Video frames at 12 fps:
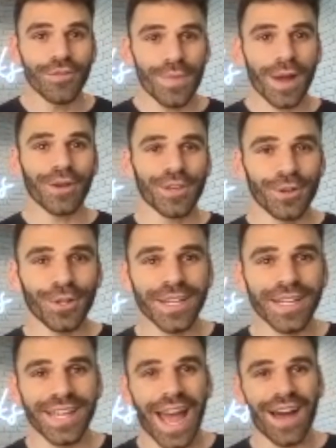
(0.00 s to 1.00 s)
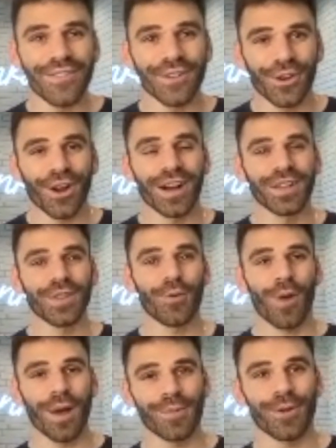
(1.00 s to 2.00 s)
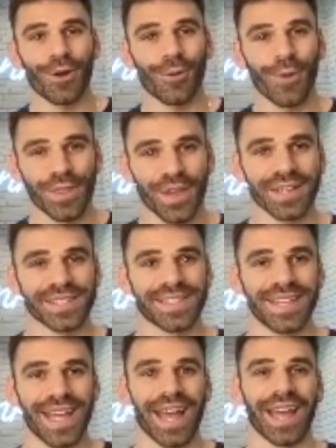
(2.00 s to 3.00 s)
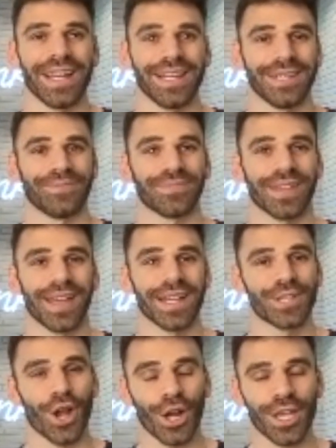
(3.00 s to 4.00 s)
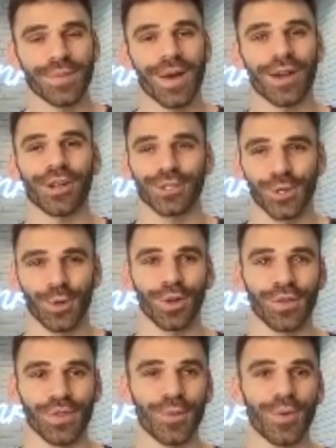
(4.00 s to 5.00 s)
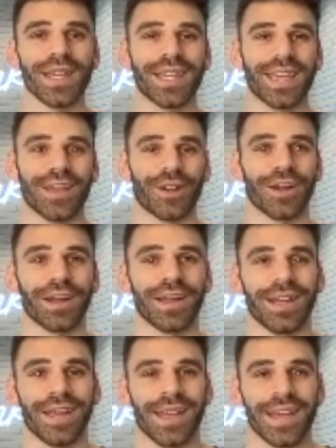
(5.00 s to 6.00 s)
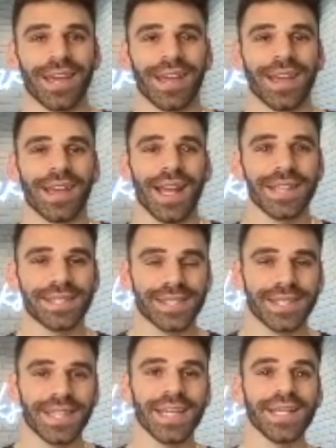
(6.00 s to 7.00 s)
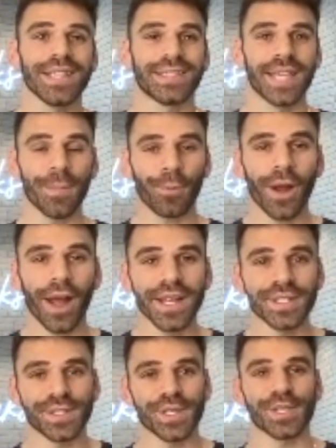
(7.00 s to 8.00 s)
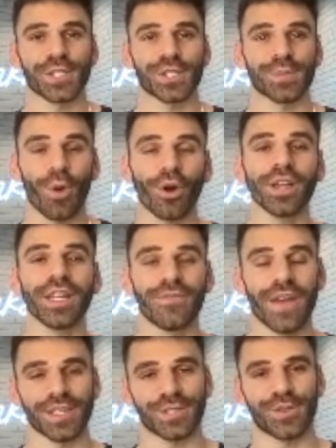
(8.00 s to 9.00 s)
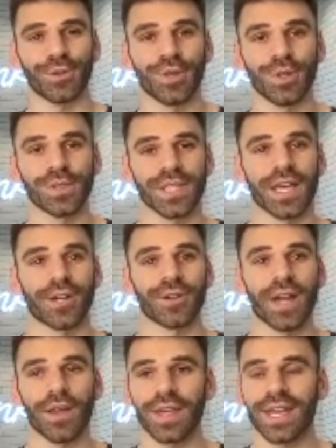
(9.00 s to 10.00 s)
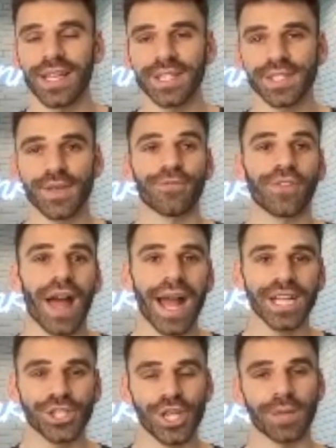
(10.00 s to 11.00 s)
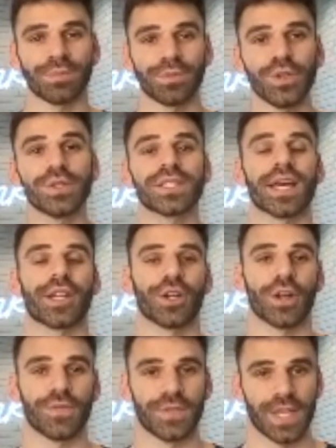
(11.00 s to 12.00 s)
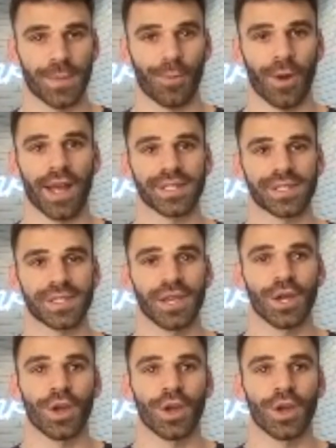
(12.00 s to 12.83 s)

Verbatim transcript: about Julia and having her on the webinar with us today and talking about our tool of the week here, it's the TipRanks Smart Investor newsletter. Now that is the flagship newsletter of TipRanks.